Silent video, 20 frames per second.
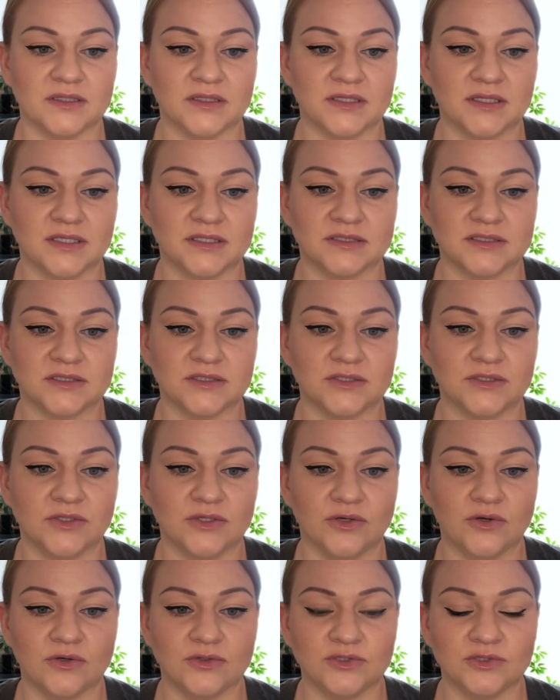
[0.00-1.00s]
It's
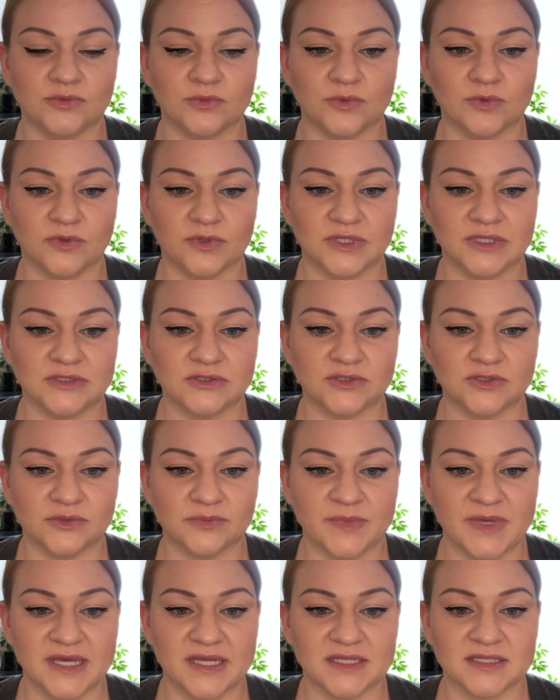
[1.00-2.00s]
negotiable
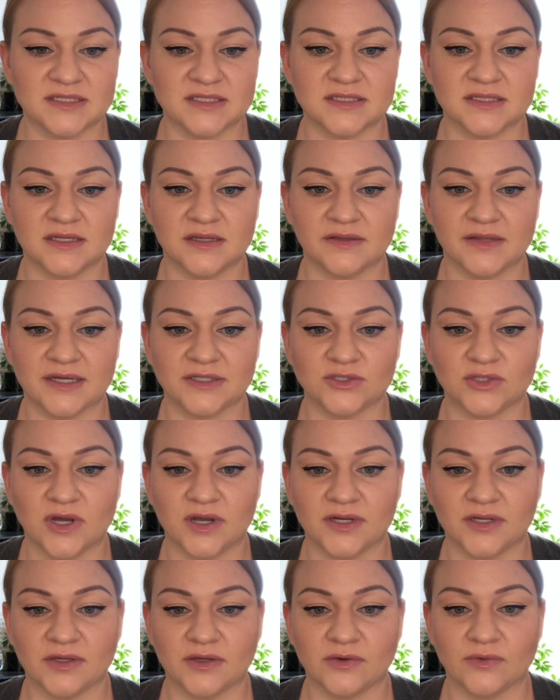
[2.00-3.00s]
instruments, the
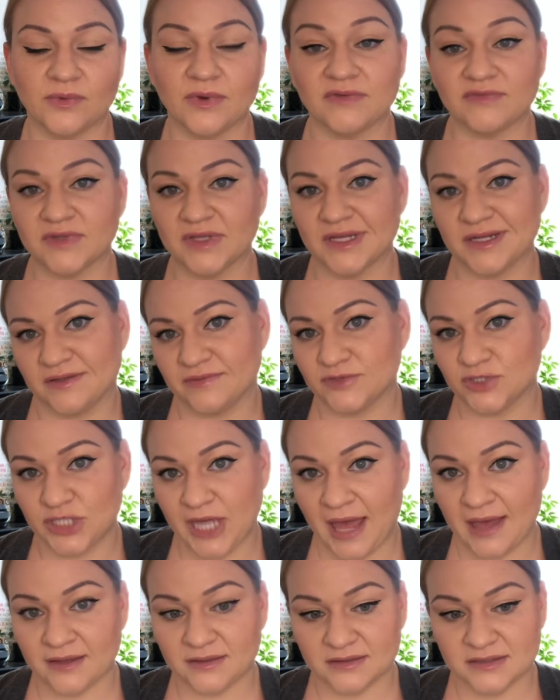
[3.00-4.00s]
electronic equivalent of
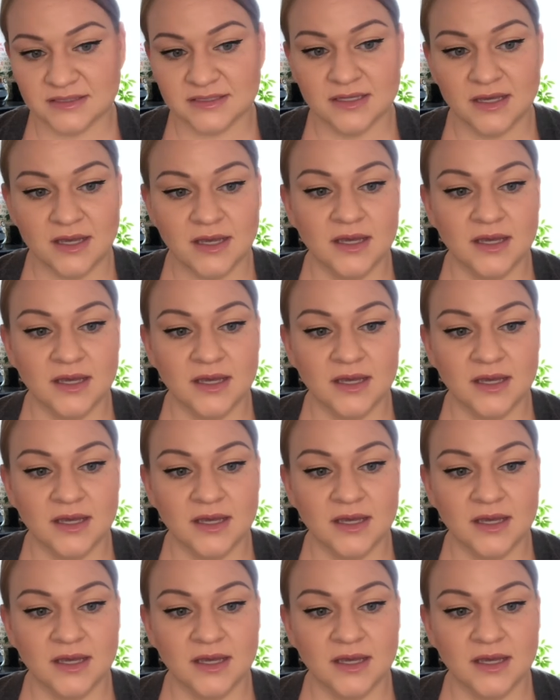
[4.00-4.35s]
checks.